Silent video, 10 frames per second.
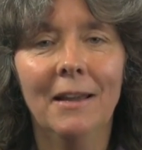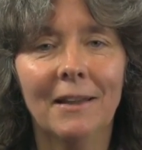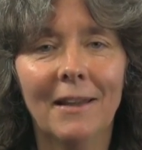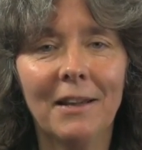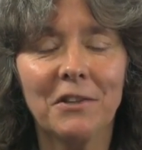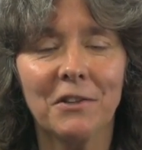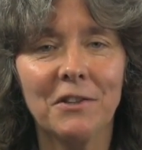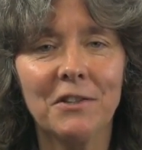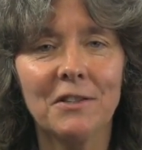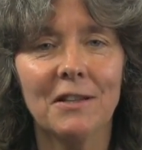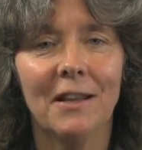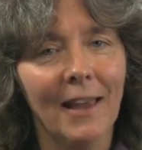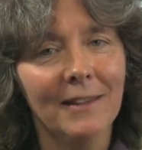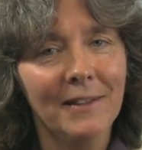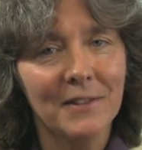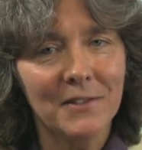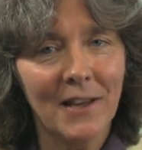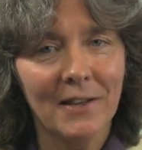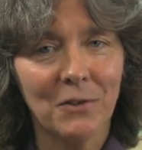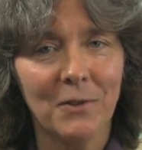The lectures and the
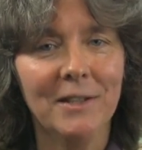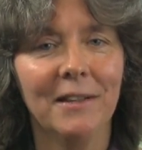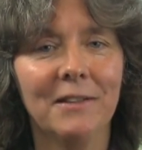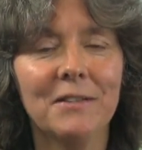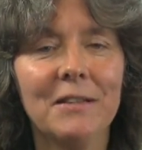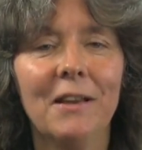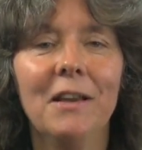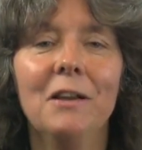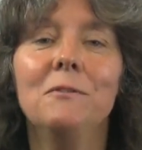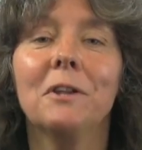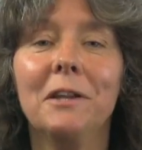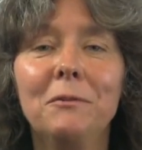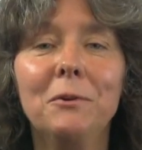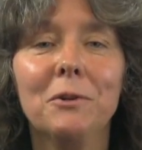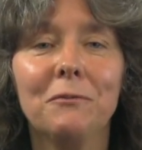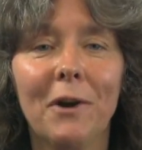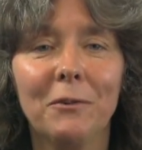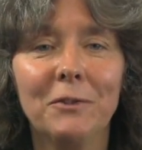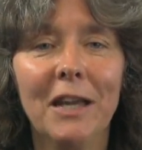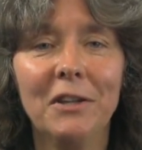assigned readings will give you the
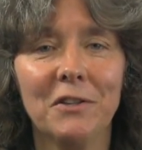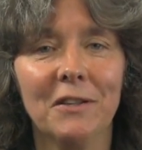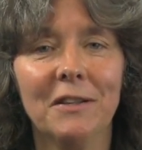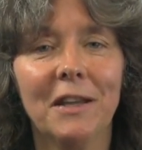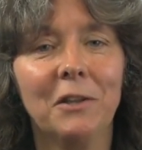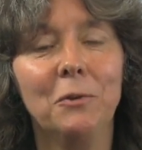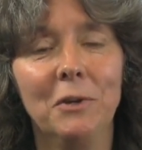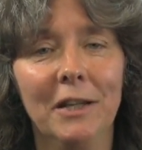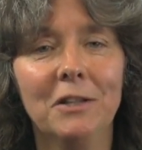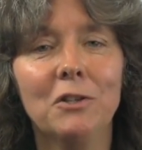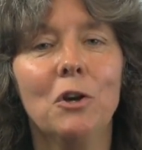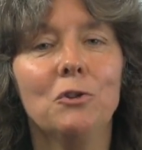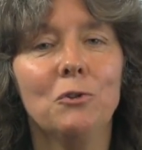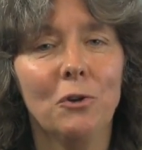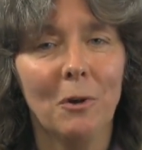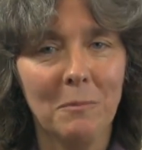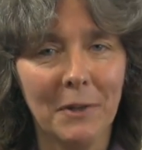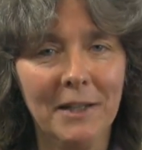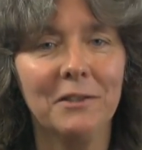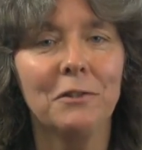foundation that you need to
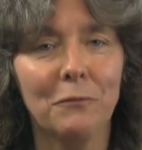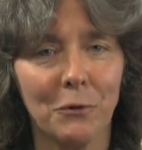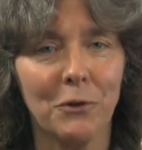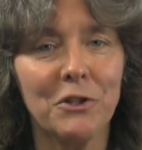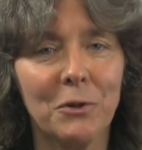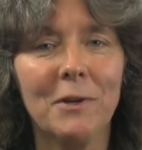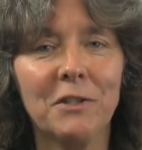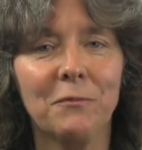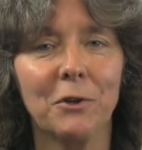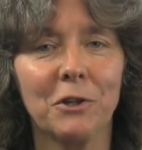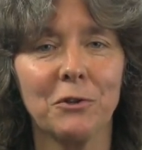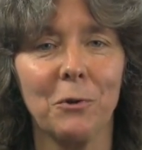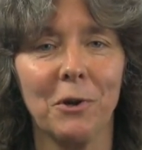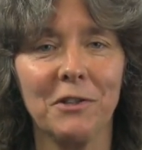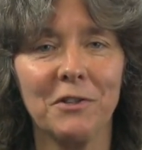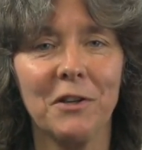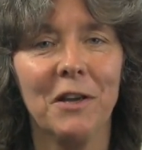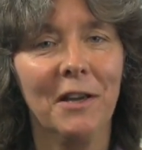complete the first quiz for this course,